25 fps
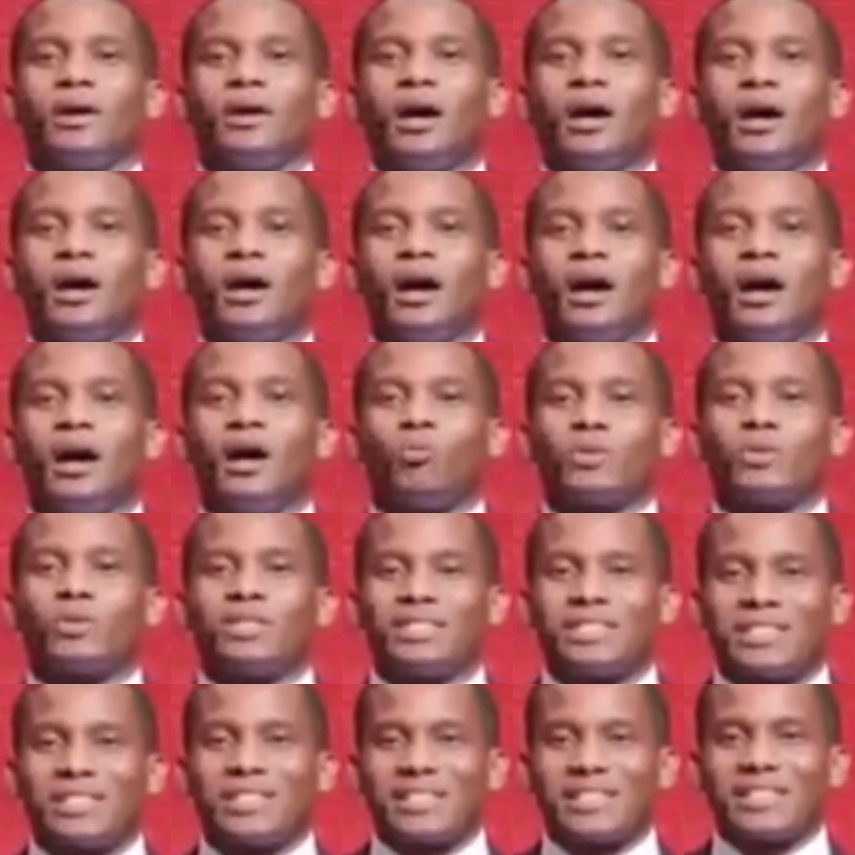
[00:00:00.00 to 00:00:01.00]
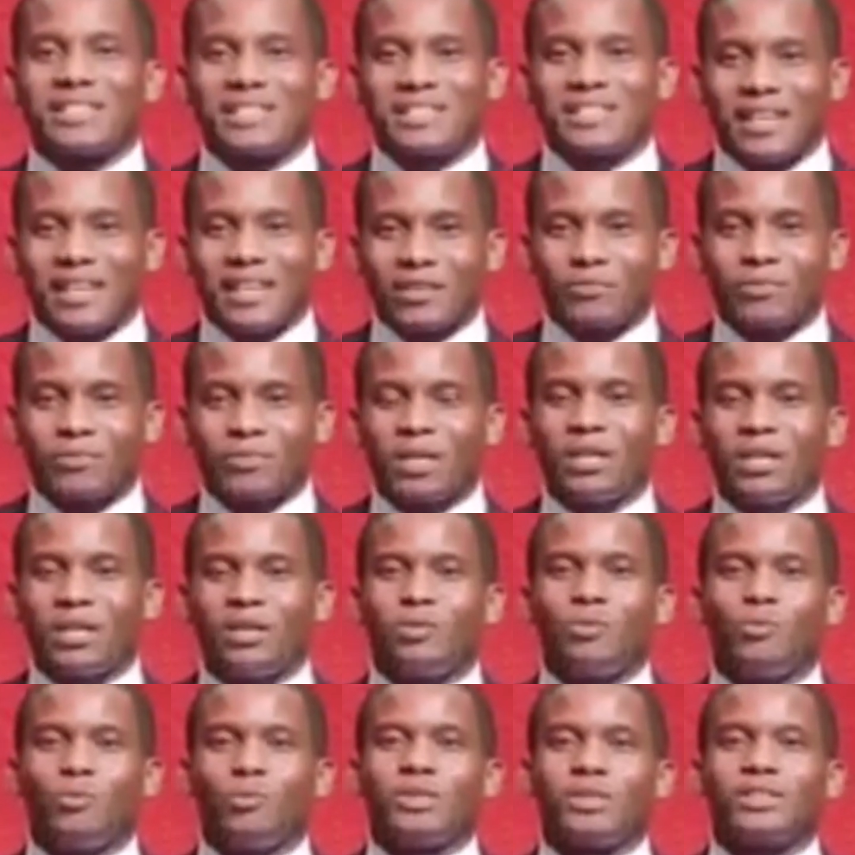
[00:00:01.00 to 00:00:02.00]
uh, we disagree
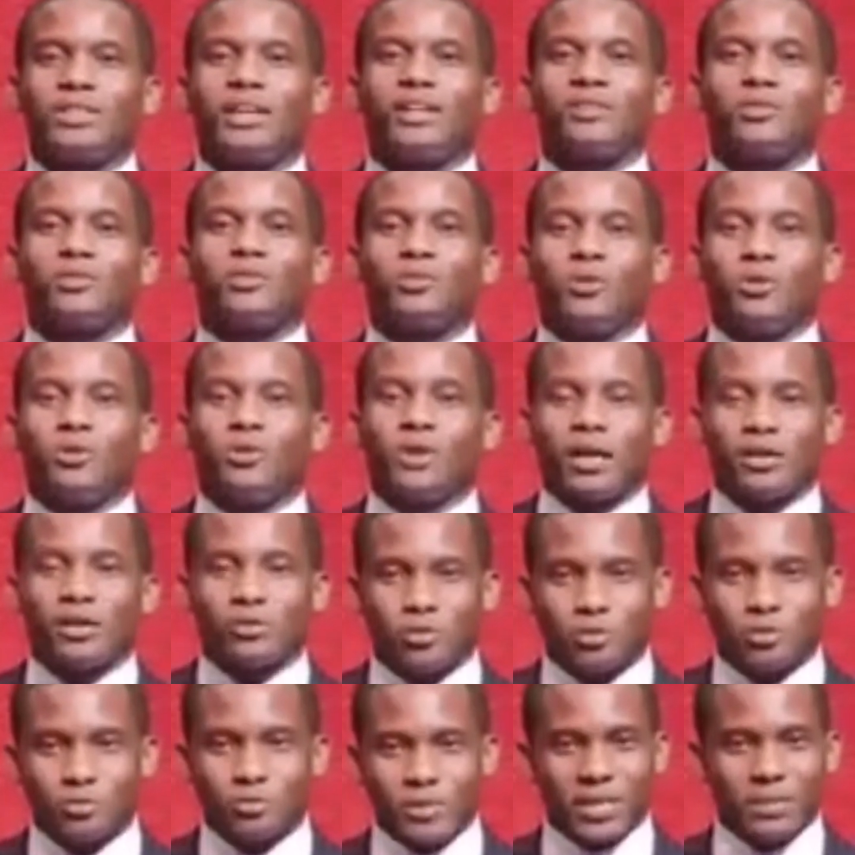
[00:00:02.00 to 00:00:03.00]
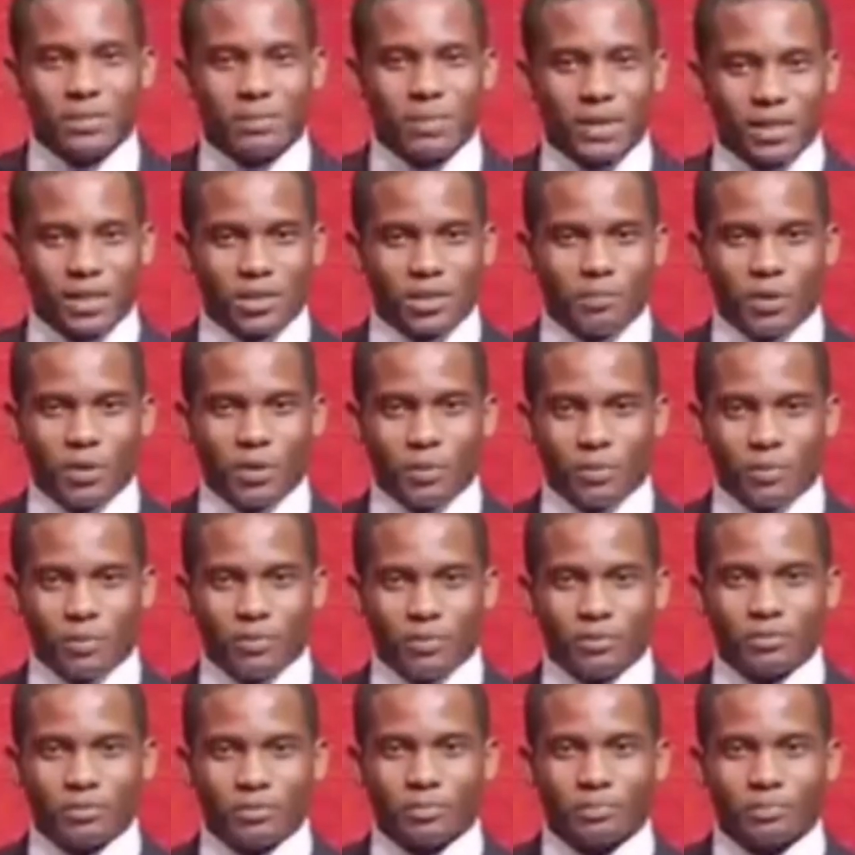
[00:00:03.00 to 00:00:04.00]
without knowing how to respect
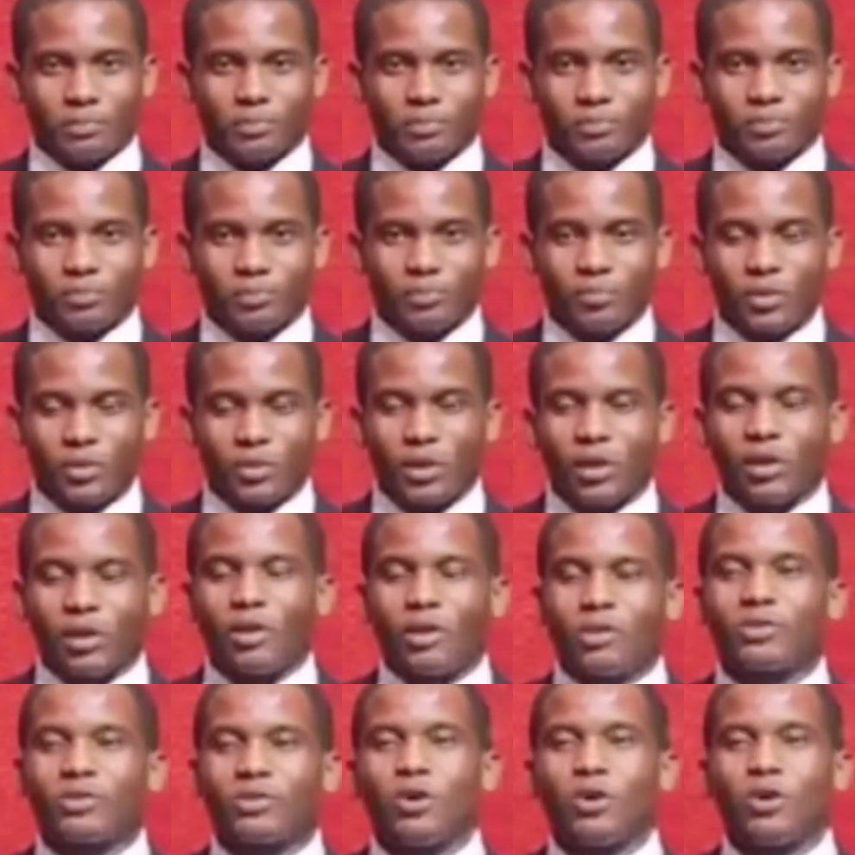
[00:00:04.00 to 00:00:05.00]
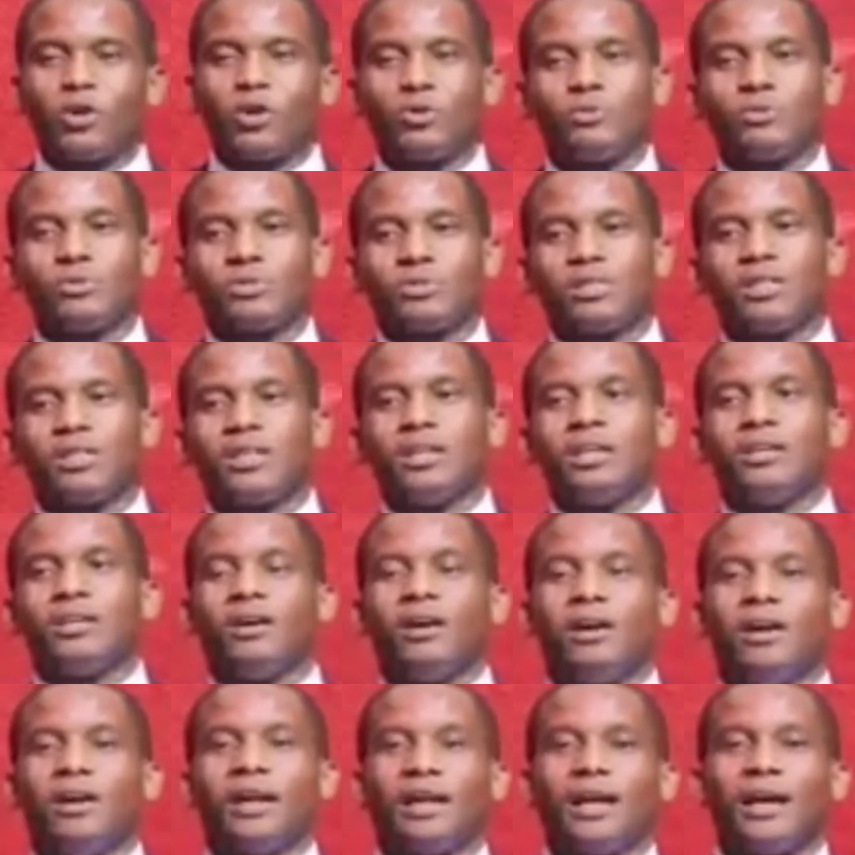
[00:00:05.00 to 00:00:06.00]
people. So you'll see
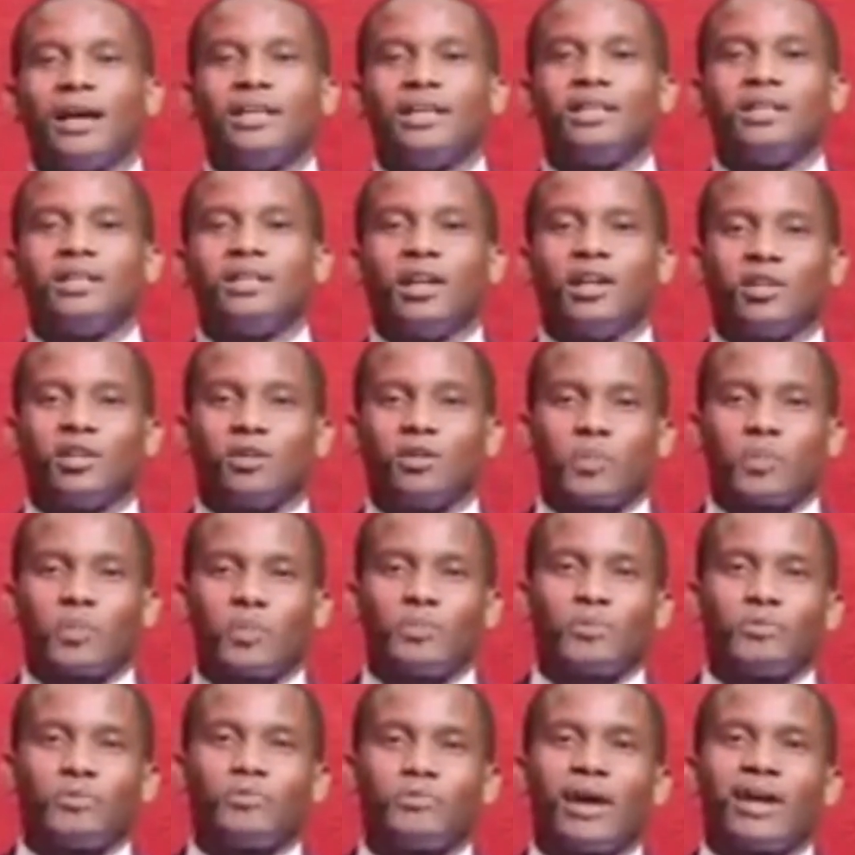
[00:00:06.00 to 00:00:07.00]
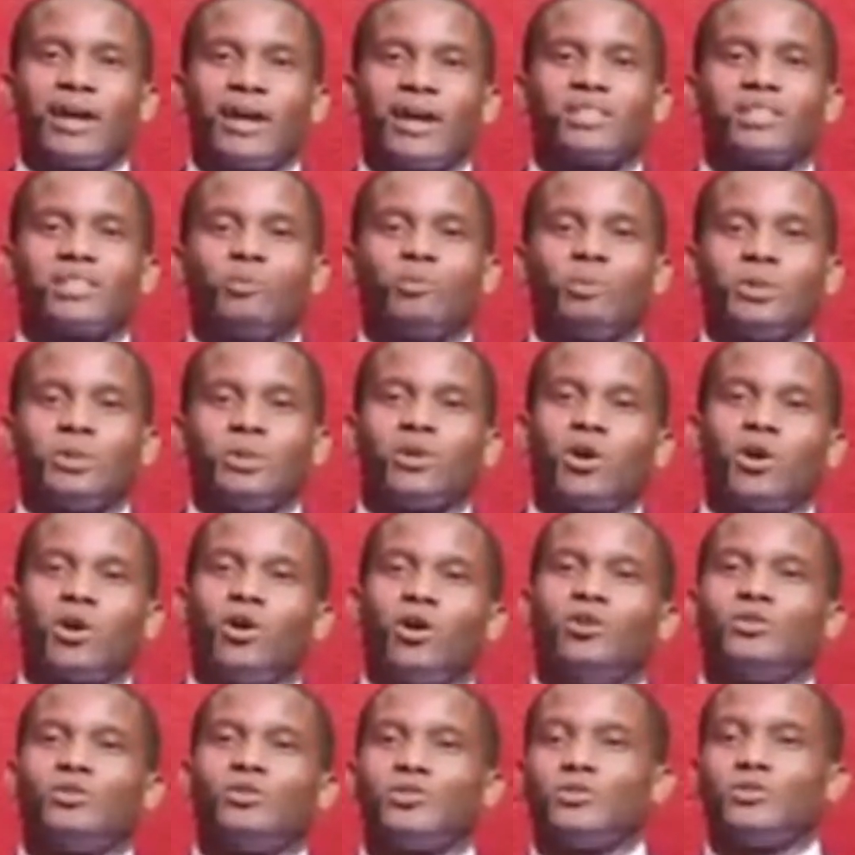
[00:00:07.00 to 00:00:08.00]
online a lot of people write with
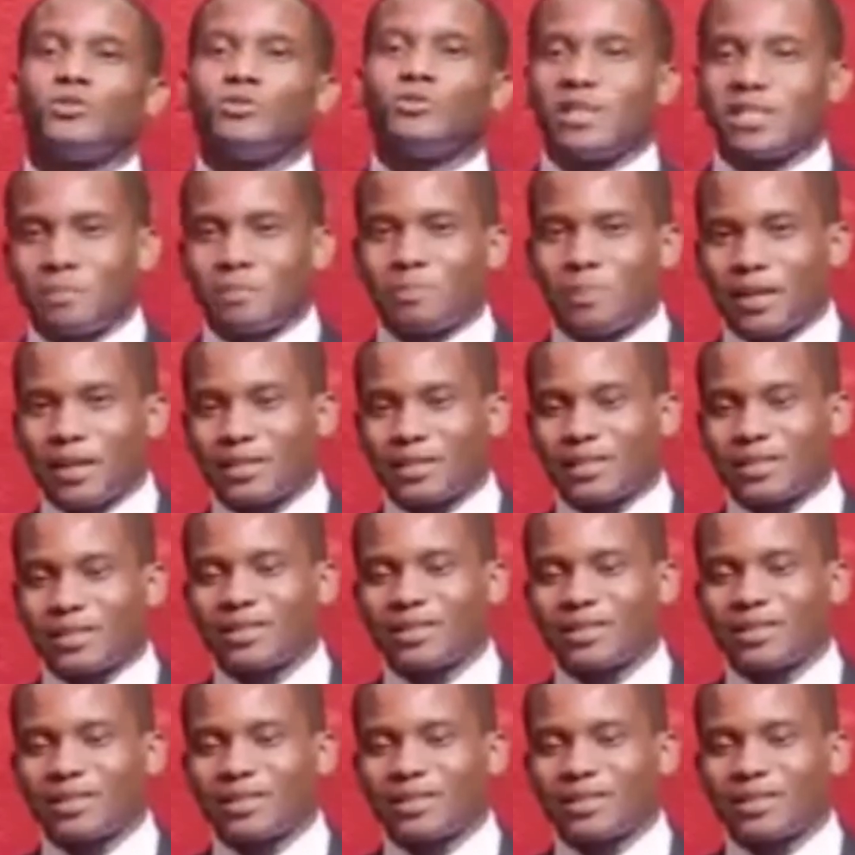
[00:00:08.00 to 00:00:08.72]
all due respect. They